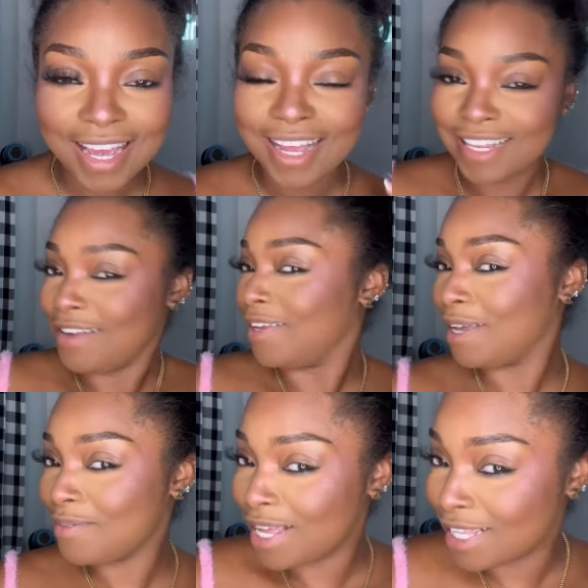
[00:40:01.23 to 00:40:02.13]
Let me
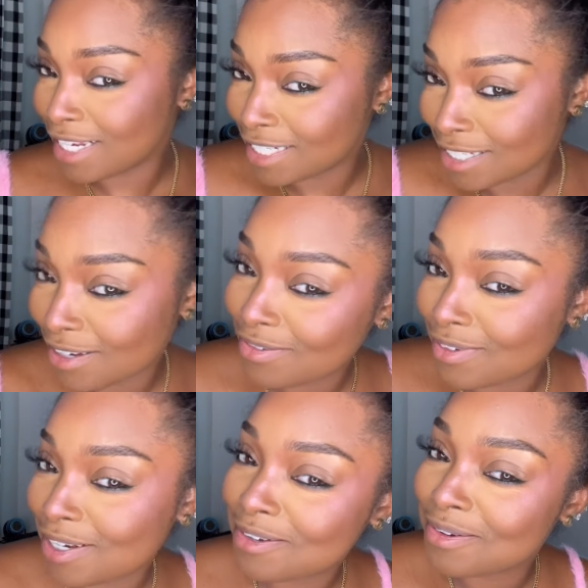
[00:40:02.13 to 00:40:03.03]
get my lashes on
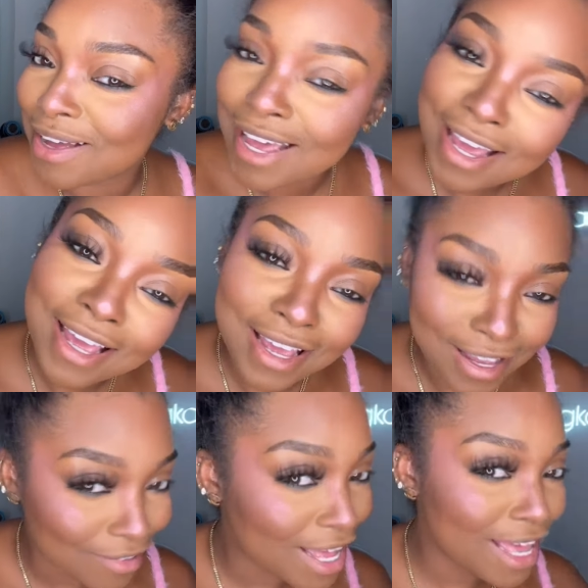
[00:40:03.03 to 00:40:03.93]
real quick.
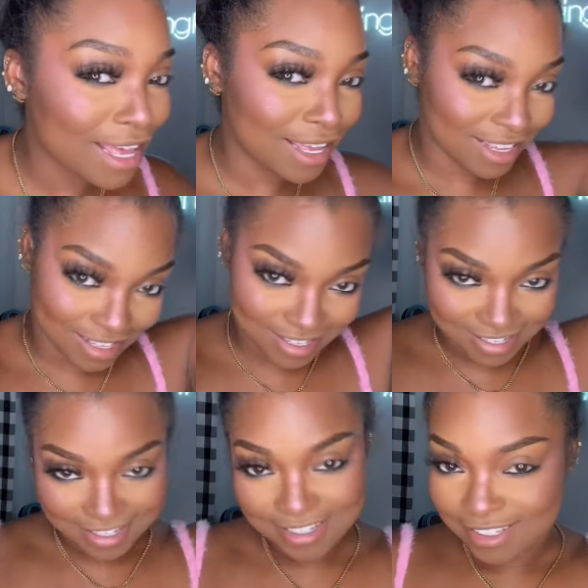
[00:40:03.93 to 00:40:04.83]
What?
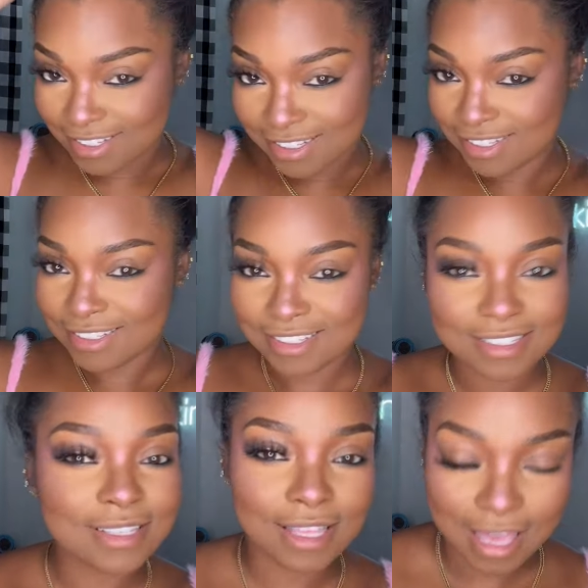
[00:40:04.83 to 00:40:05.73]

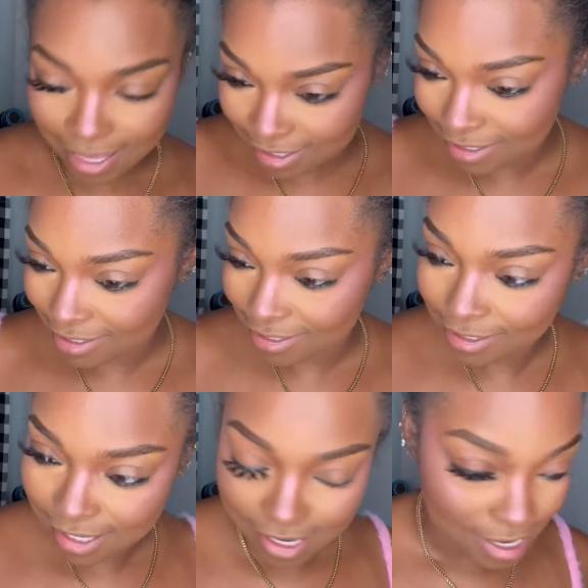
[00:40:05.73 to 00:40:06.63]

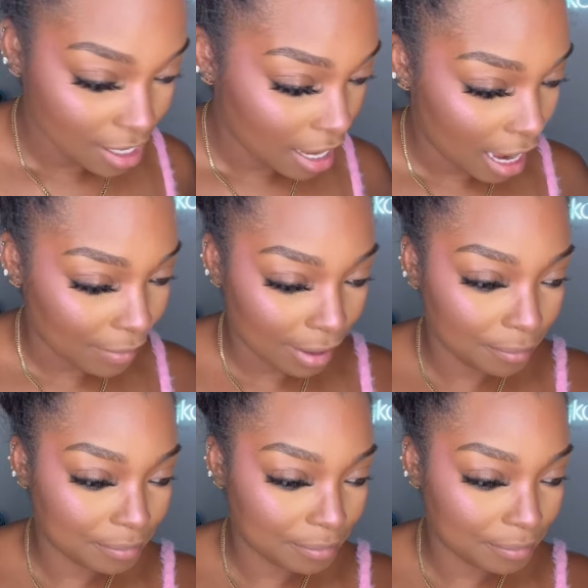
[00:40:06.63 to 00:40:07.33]
Yes. All right.